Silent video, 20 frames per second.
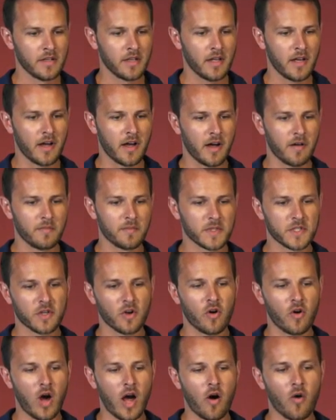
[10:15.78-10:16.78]
Um,
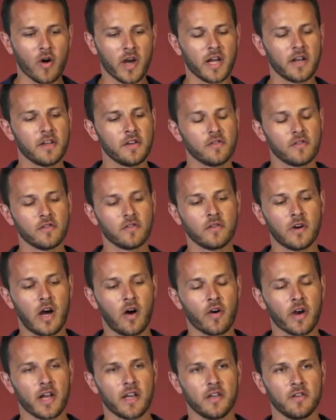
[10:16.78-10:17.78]
so how can, you, how
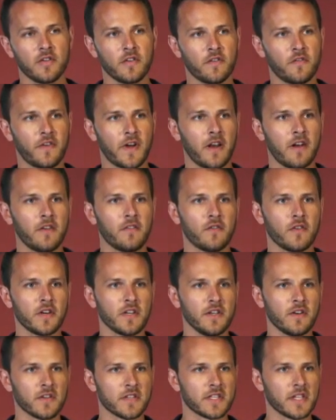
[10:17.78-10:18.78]
can you defend for
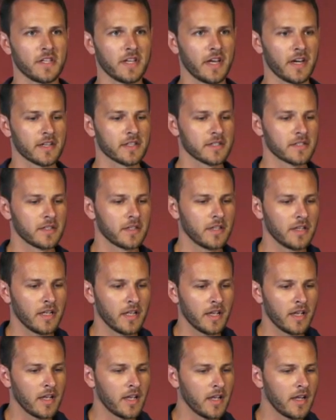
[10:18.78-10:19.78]
DDoS attacks?
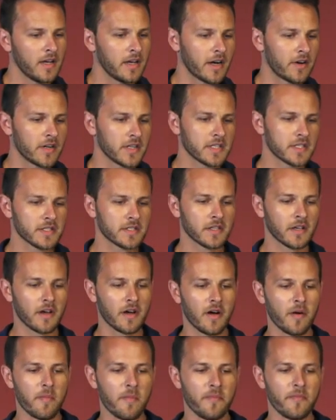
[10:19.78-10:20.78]
There is,
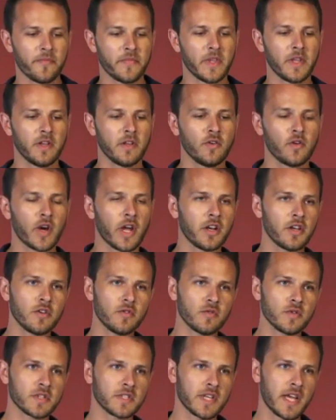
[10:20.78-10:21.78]
um, you can
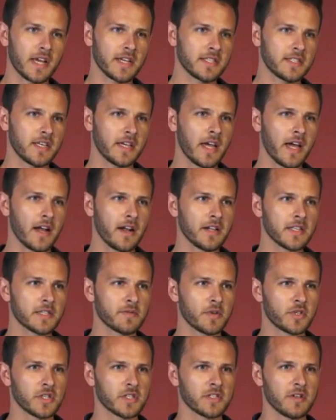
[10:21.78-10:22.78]
use ACLs,
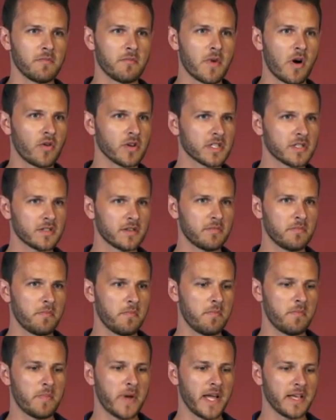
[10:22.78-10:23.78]
which is the most
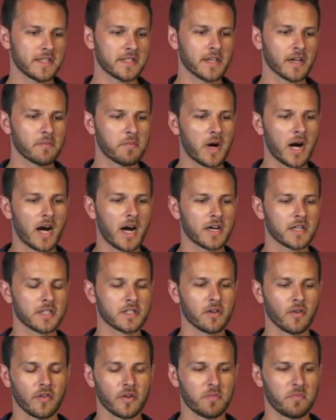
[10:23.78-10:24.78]
basic part,
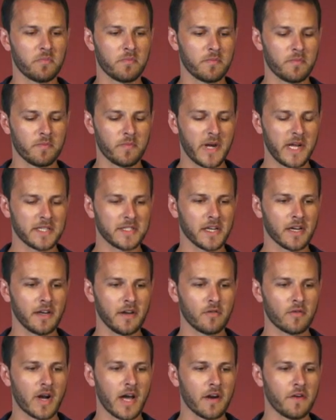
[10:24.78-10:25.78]
so you basically
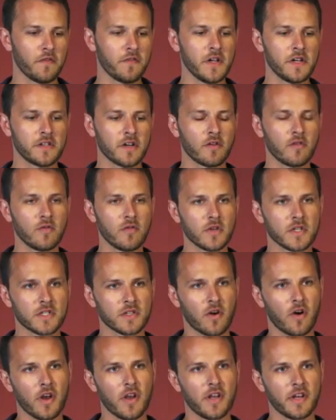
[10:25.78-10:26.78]
write filter rules
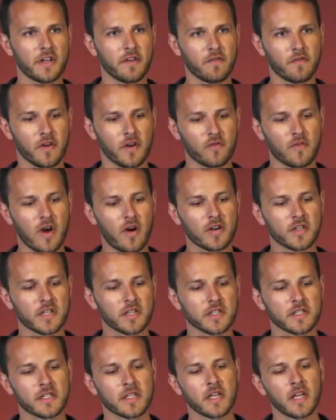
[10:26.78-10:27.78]
on the different
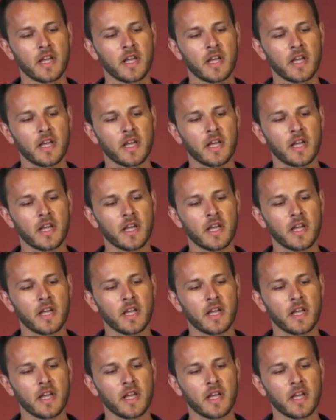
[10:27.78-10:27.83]
routers.